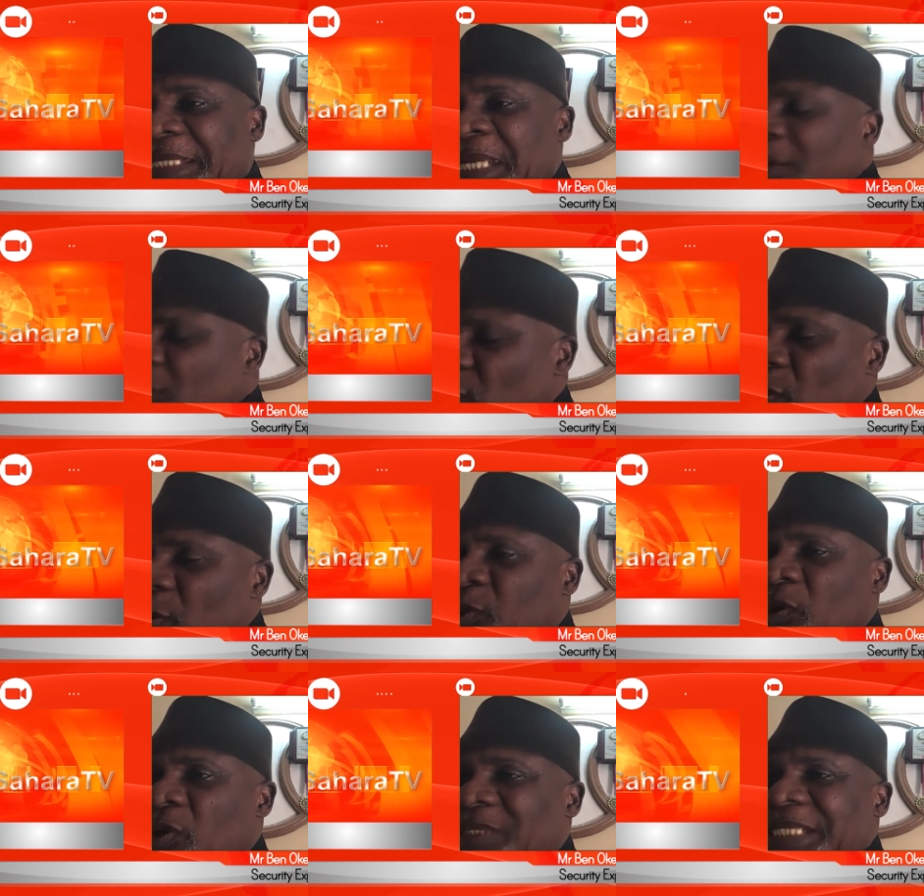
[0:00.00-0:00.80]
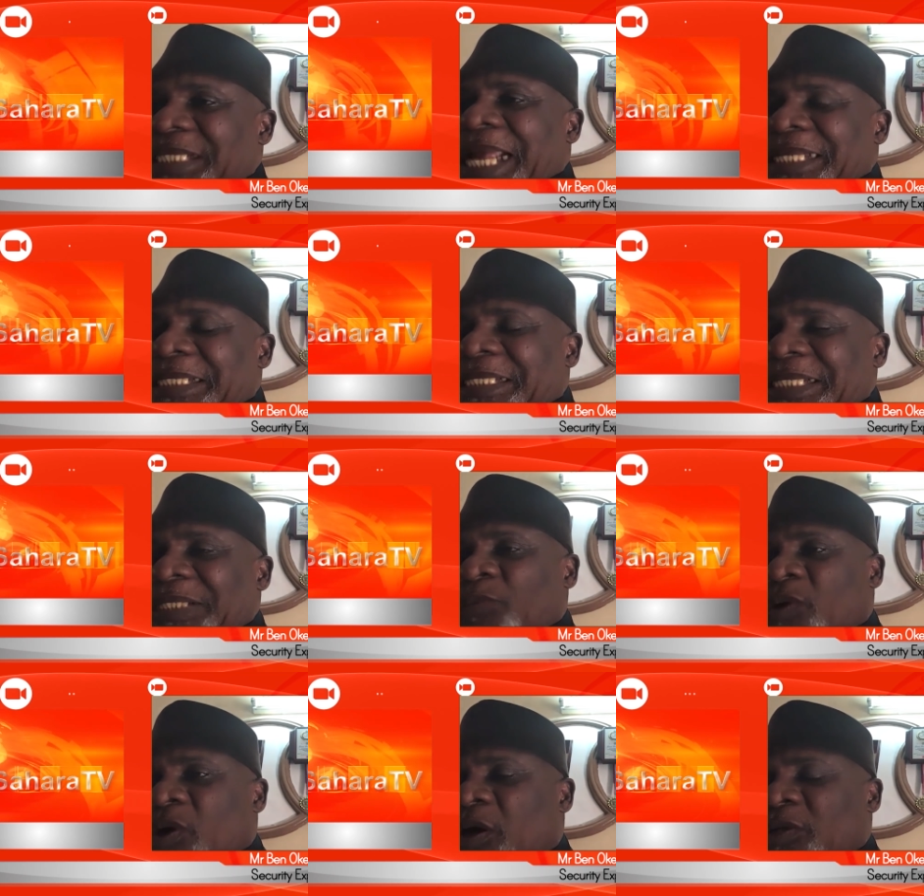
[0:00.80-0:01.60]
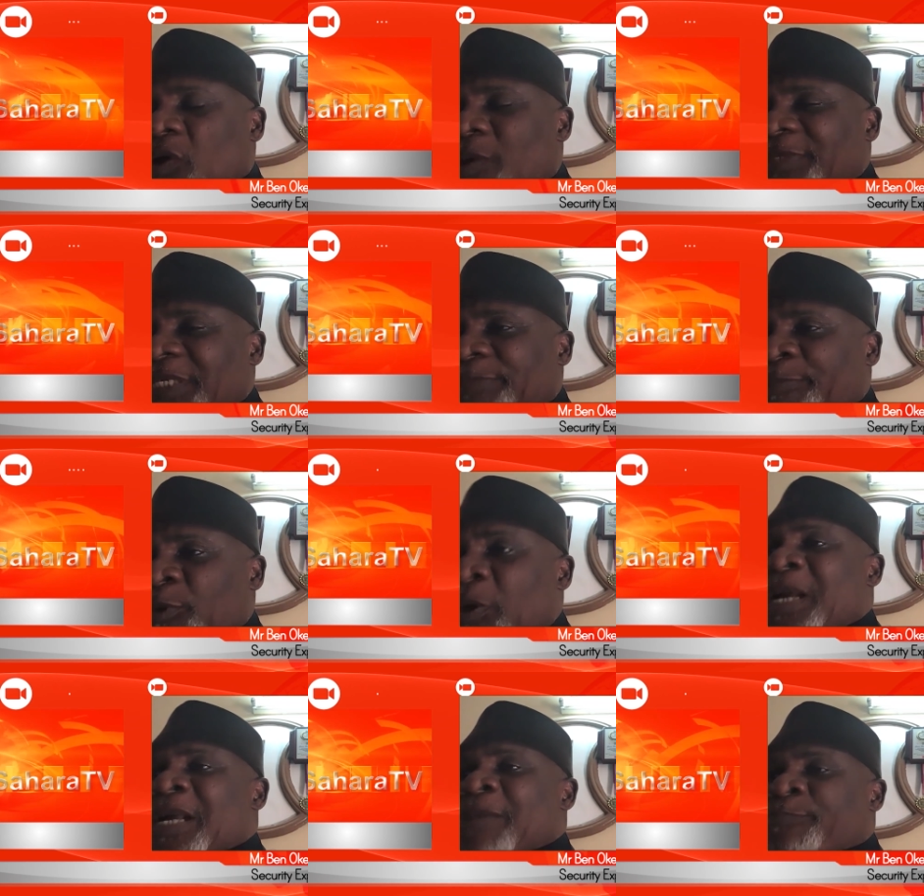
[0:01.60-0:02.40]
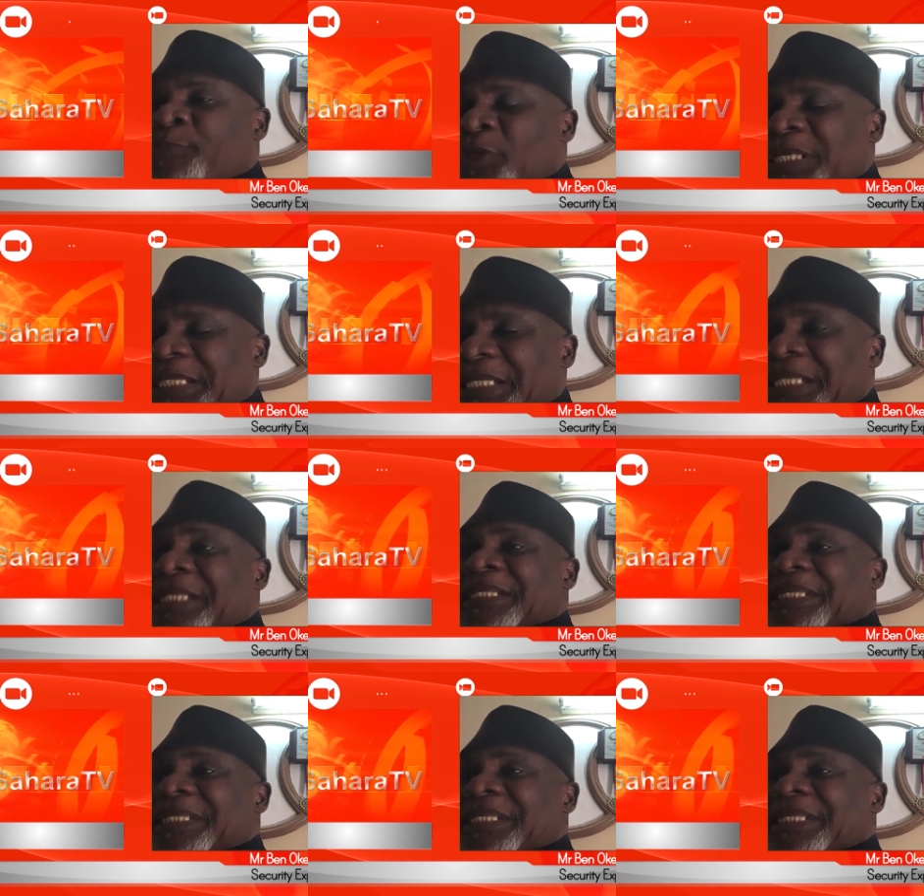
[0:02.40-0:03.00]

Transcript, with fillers: you know so these are the things we call community policing